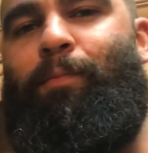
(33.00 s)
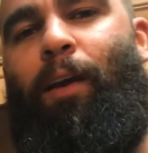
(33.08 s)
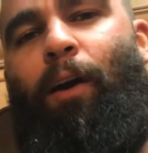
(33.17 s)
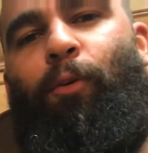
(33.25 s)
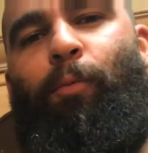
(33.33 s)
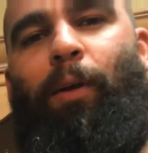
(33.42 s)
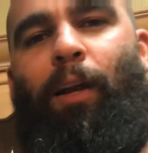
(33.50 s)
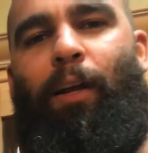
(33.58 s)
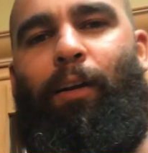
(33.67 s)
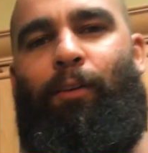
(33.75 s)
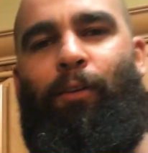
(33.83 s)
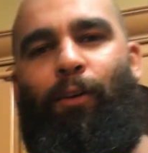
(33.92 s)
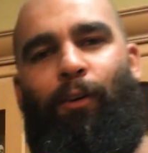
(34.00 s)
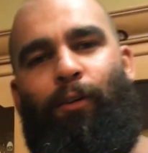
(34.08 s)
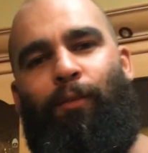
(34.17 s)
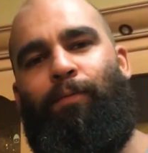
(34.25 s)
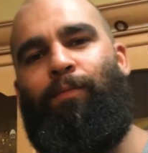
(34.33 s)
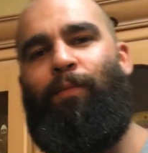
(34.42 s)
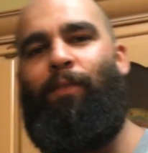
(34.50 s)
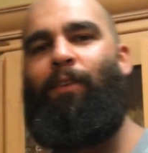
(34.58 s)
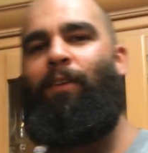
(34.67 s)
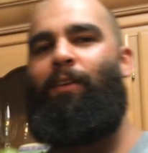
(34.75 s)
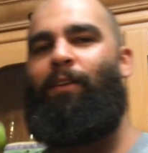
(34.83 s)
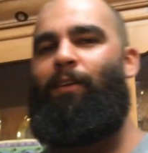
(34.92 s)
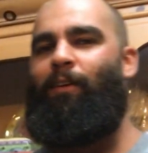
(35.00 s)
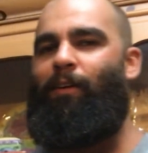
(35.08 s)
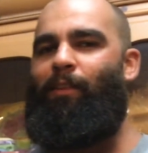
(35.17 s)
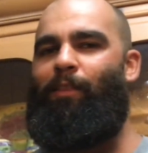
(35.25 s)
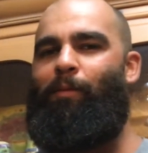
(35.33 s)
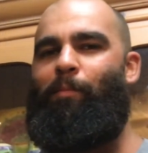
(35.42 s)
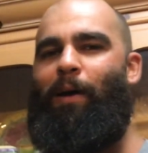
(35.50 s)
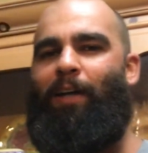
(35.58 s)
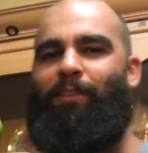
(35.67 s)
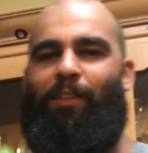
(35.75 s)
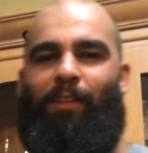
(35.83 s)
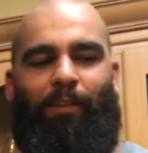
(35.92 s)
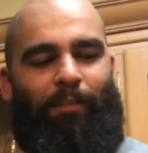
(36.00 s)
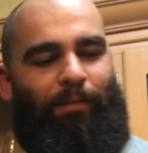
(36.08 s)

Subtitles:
I will be letting you know the magic